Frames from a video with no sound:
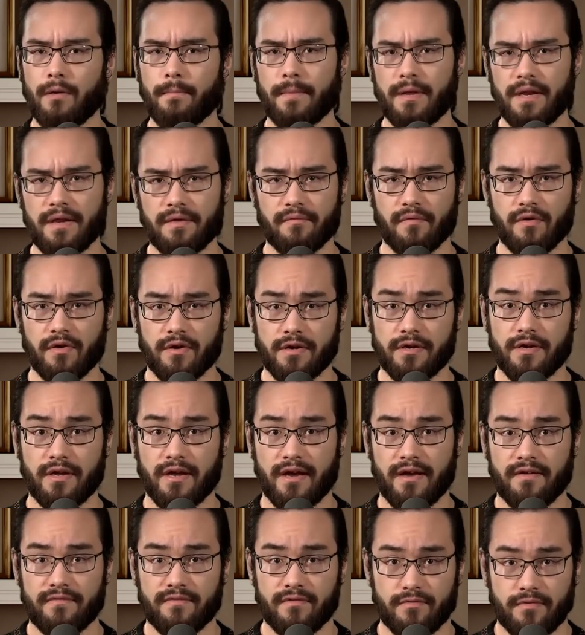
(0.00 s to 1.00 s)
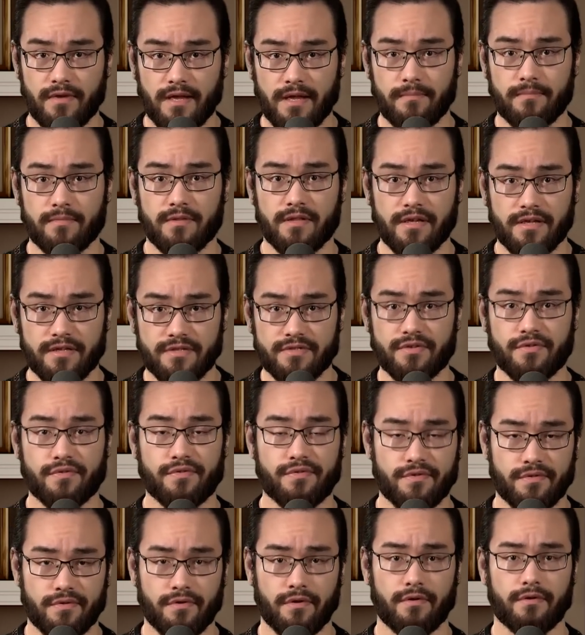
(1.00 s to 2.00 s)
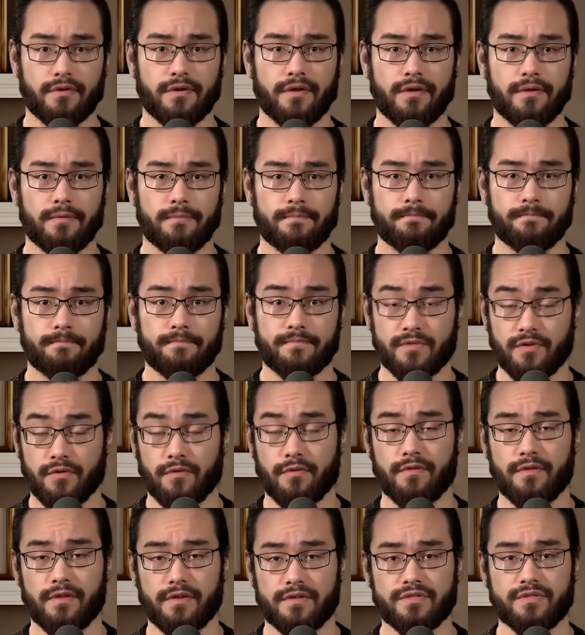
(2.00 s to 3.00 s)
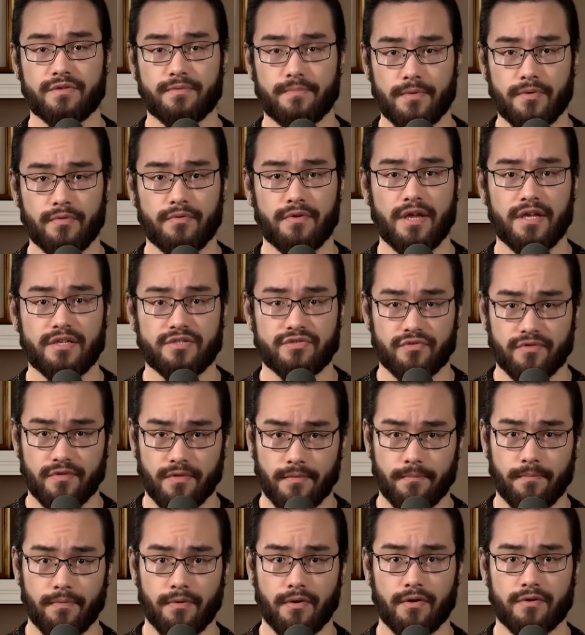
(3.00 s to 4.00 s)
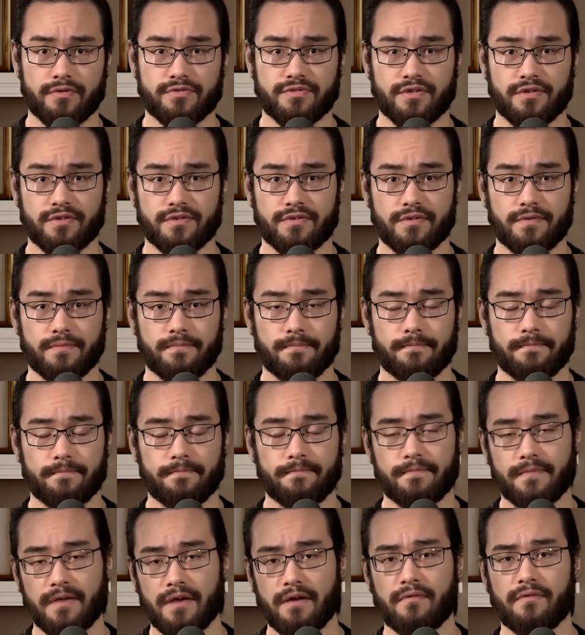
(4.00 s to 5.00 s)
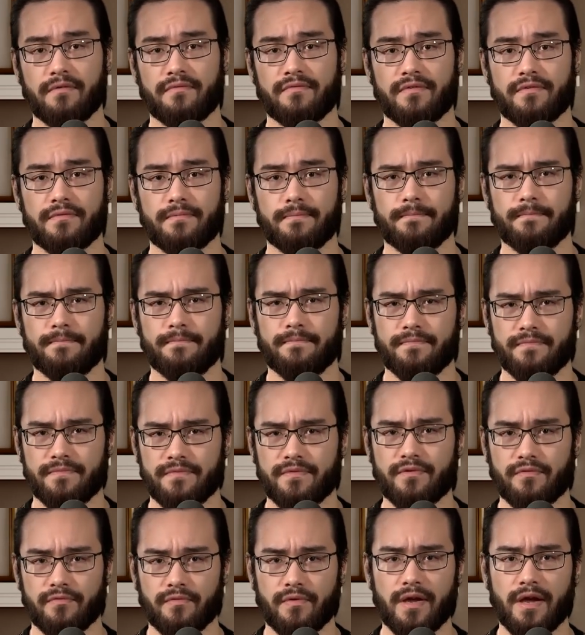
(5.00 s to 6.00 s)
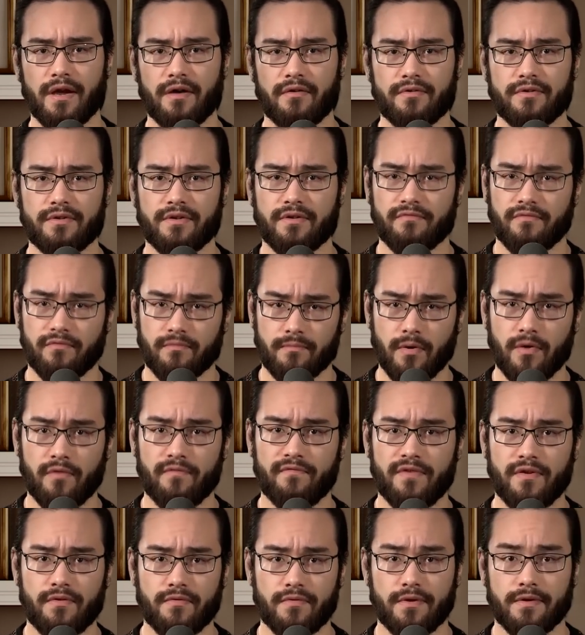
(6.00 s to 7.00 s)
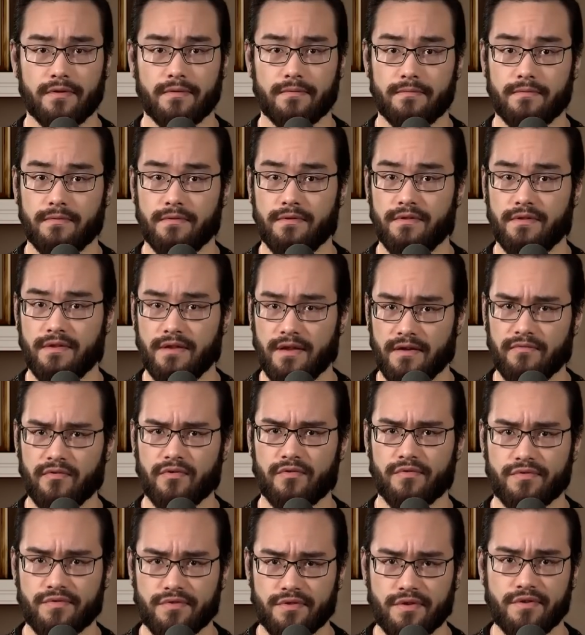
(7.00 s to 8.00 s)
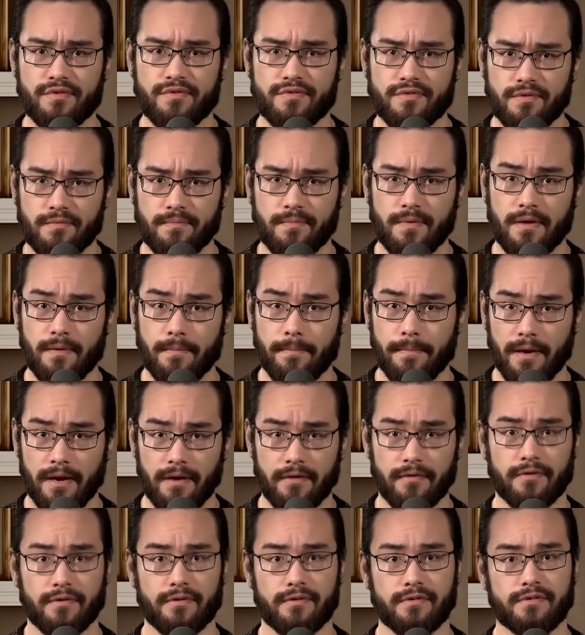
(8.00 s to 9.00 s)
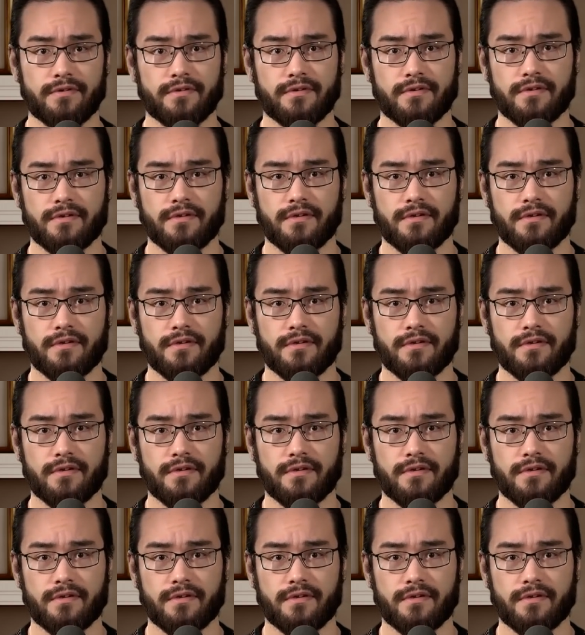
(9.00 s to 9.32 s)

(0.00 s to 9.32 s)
many wanted to have their name linked to Stargate due to the taboo nature of the project. However, the reality of remote viewing never ceased to be apparent.